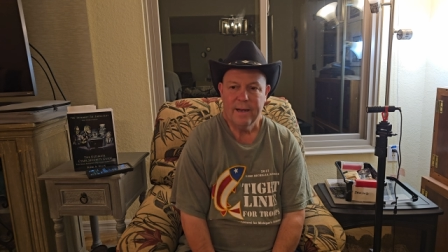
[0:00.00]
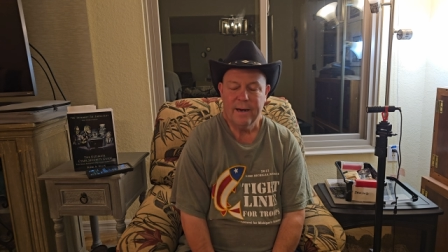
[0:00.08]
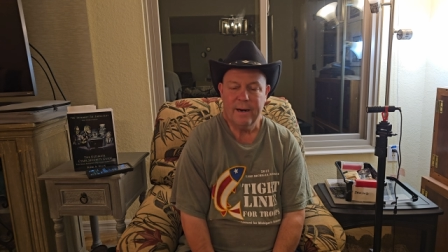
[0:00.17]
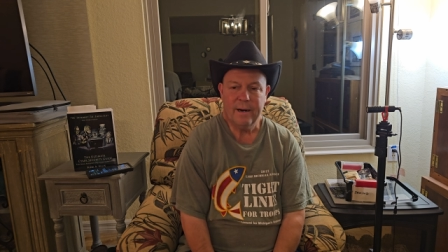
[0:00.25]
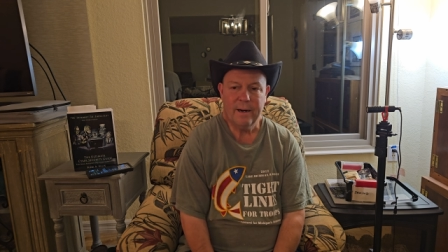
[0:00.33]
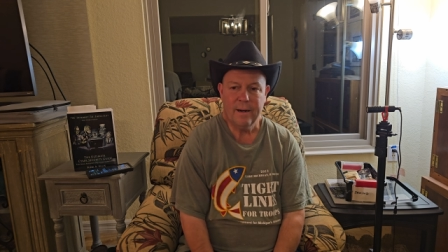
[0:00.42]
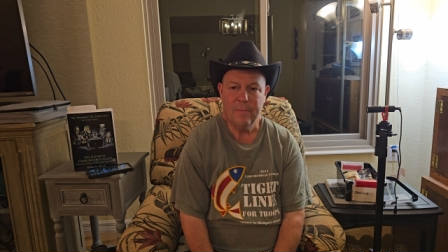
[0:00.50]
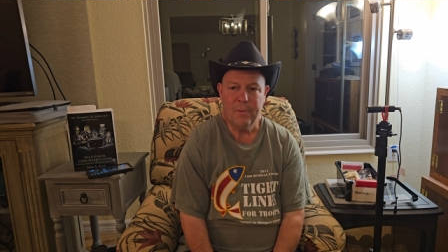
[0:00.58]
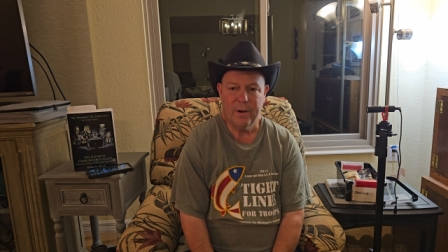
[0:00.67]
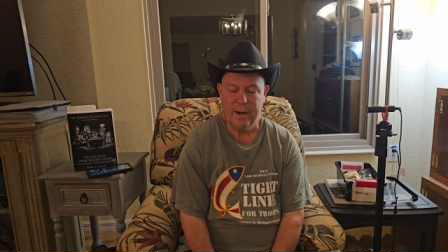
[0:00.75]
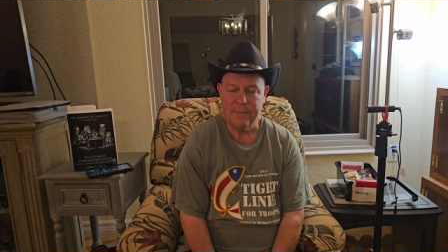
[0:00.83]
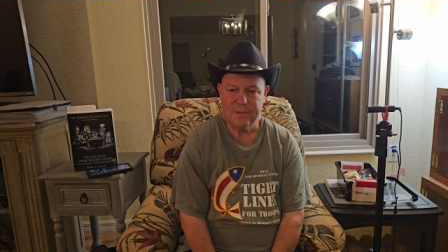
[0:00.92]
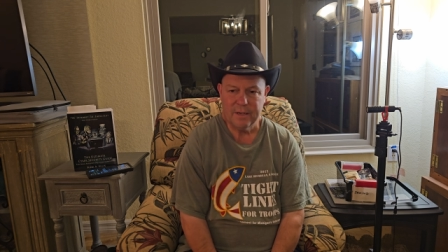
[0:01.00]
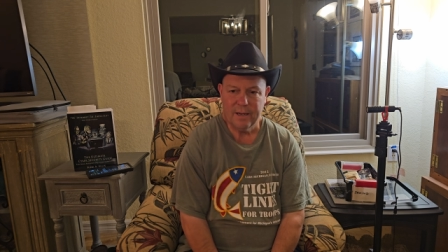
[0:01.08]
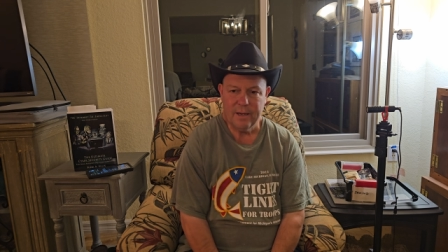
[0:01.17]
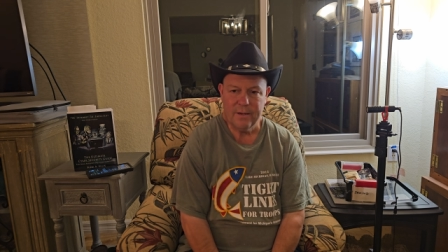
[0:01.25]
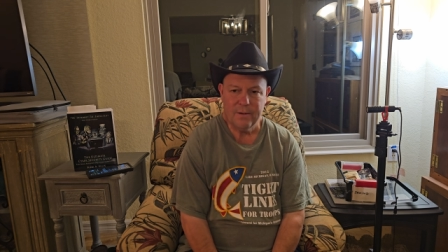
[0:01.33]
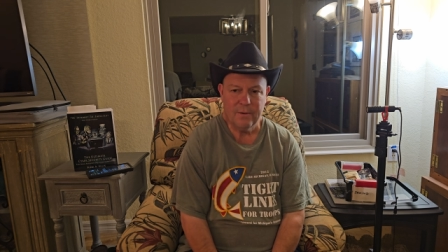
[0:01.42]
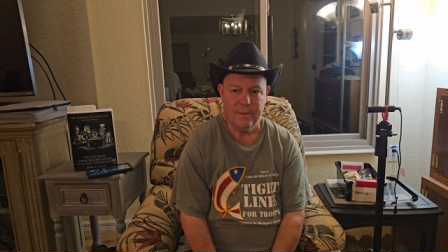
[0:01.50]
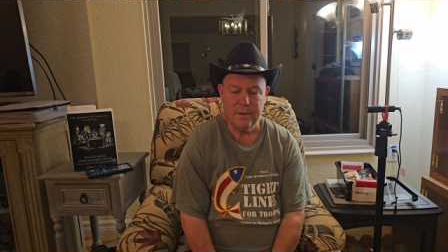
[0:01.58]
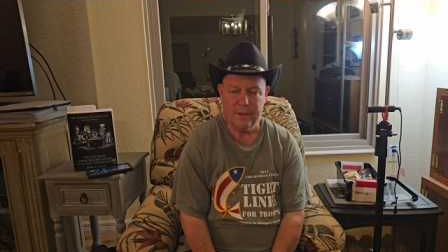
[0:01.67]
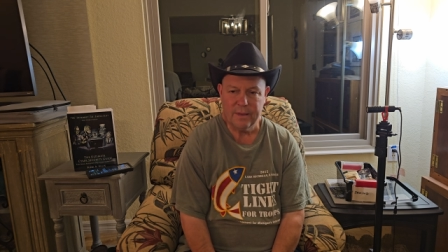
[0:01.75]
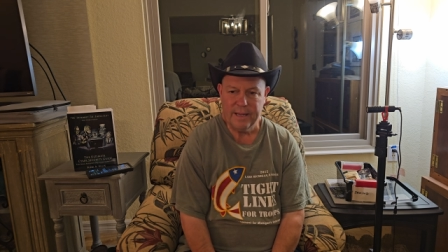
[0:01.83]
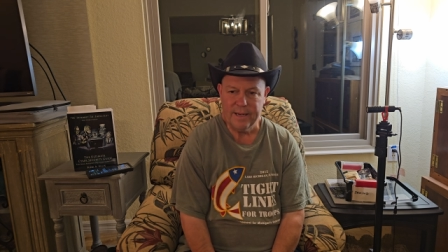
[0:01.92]
But I'm telling you, I
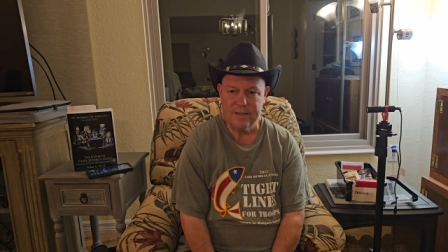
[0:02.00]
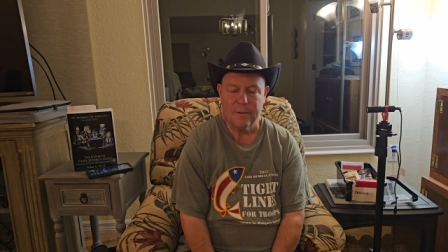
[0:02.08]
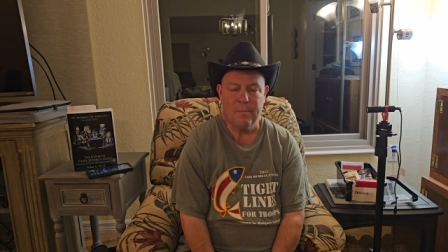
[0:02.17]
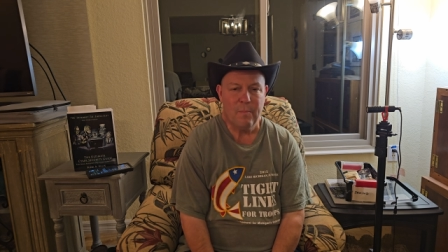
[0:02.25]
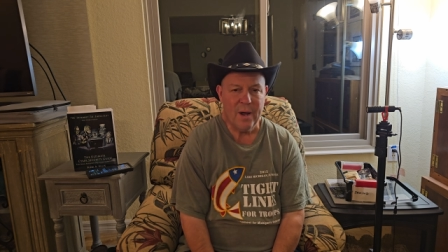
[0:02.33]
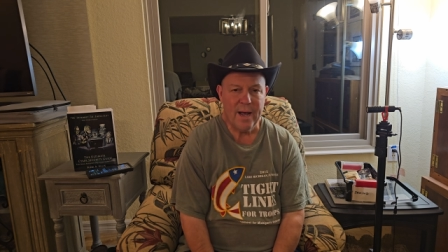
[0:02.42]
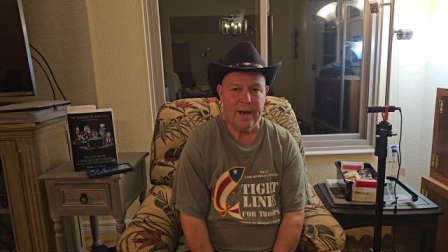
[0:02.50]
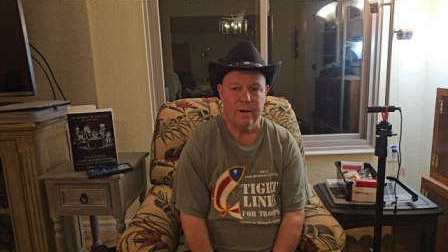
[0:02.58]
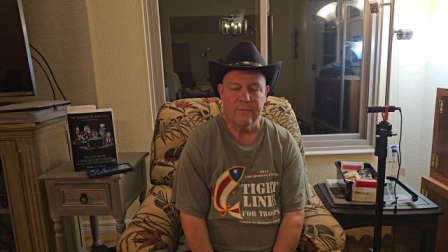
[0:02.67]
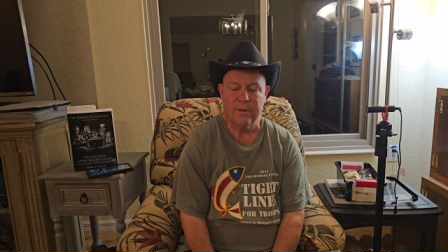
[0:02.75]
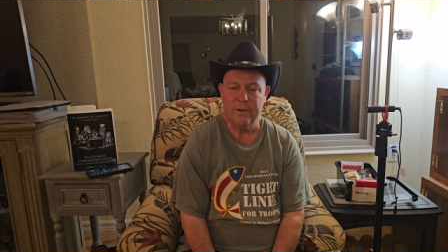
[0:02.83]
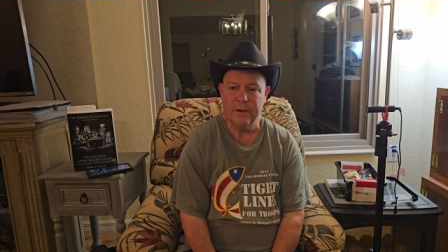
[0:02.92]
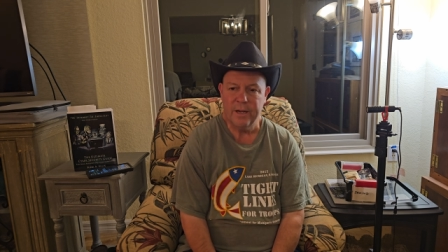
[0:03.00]
mean, things are bad over there.